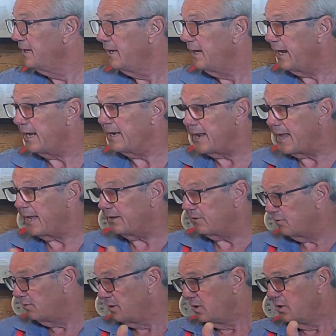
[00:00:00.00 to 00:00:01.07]
and that...
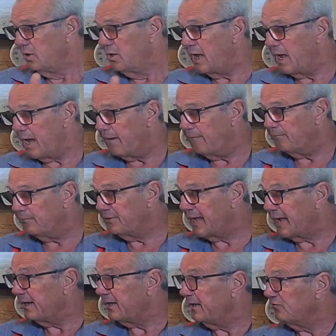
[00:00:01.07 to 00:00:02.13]

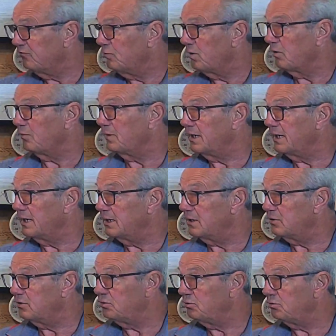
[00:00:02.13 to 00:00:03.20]
that is where we get
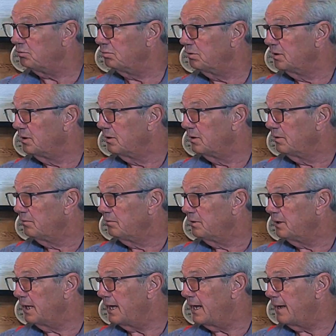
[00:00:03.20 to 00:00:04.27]
into
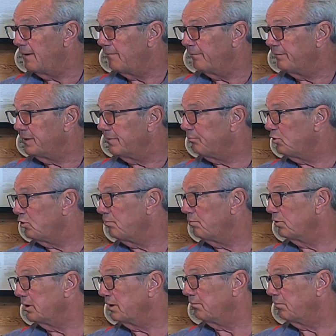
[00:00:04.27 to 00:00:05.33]
the
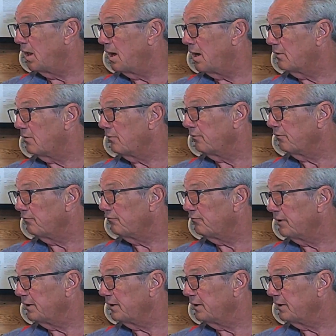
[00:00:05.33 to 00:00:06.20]
puberty blockers. And